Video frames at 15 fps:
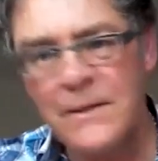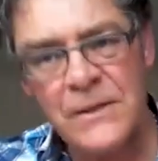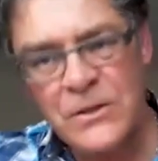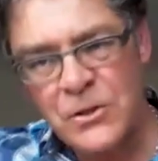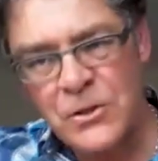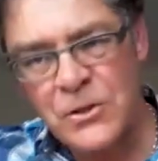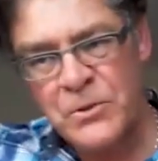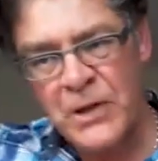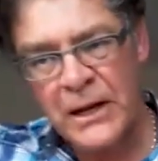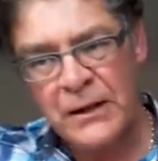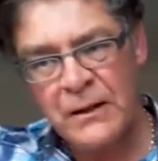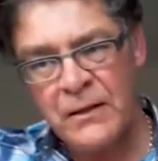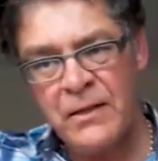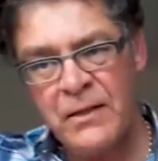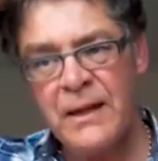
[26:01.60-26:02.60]
subject
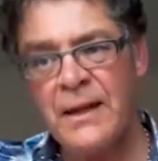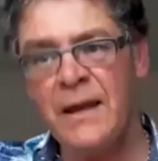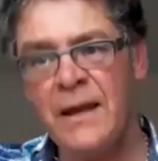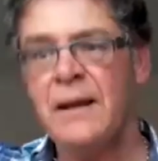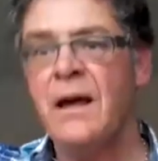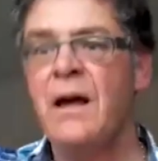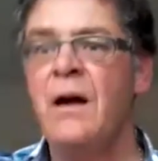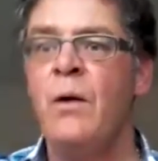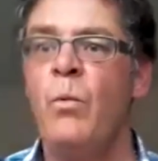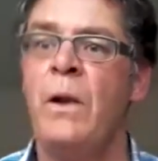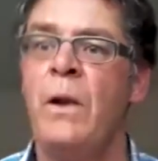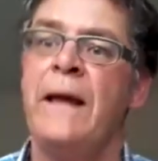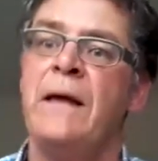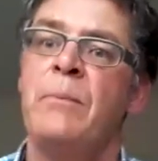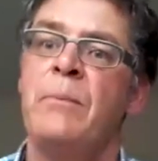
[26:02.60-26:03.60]
and thinking, well,
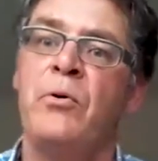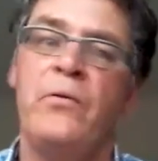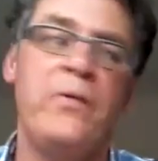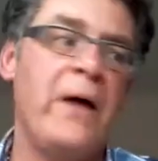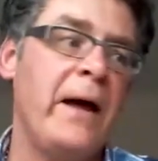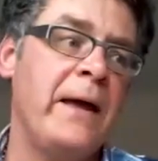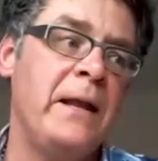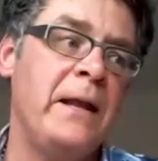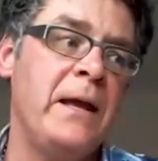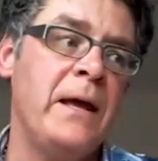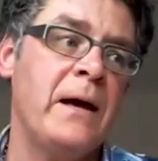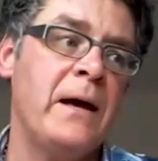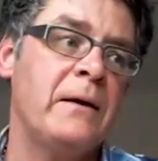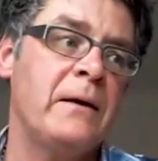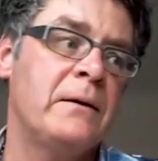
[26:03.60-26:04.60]
I could put that in here.
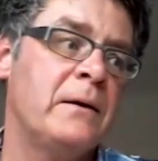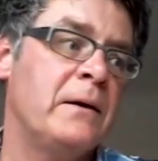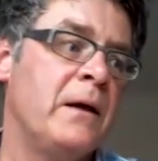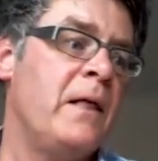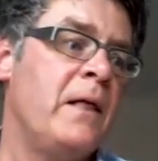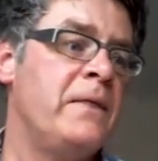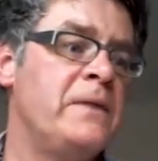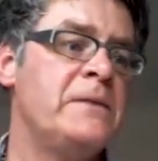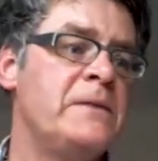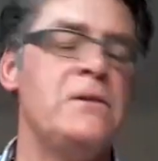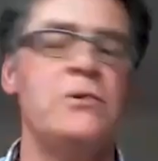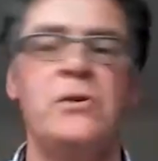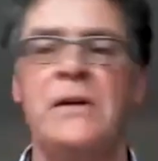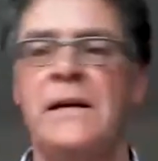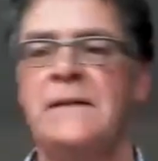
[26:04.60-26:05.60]
This is a
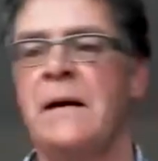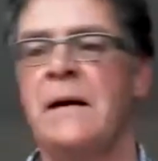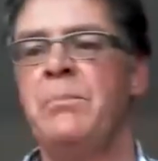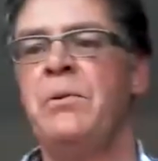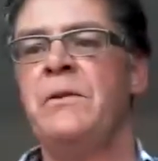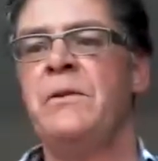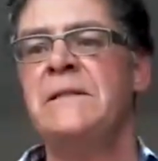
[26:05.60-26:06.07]
good example, this